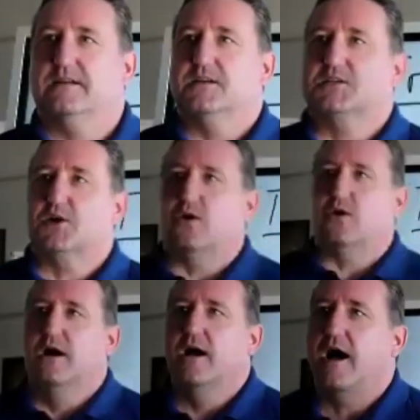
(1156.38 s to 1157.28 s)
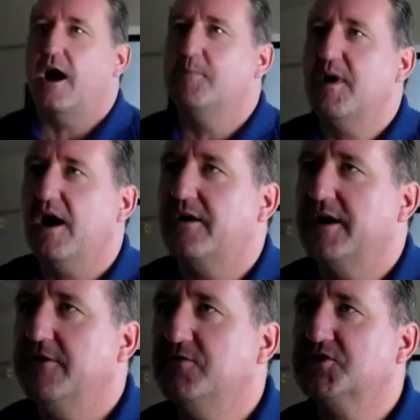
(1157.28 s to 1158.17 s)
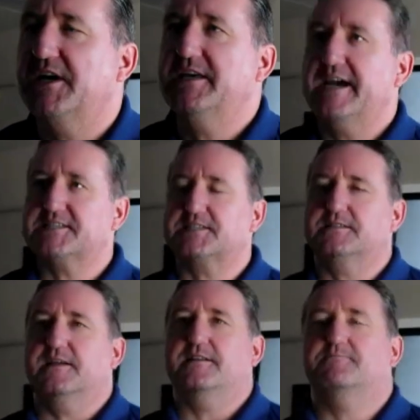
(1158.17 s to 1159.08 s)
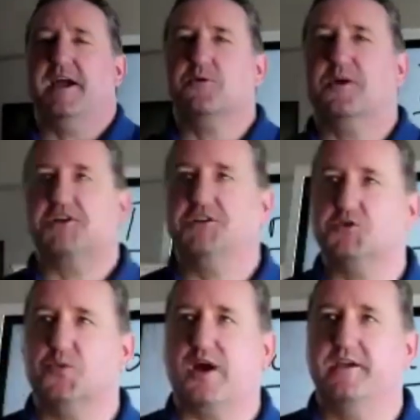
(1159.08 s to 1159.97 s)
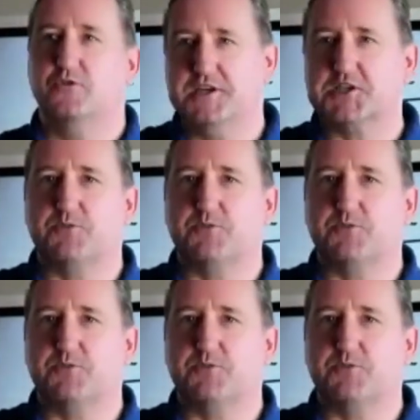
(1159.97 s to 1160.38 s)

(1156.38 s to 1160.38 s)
So, Amar, if you say yes, then my question is, why are you in this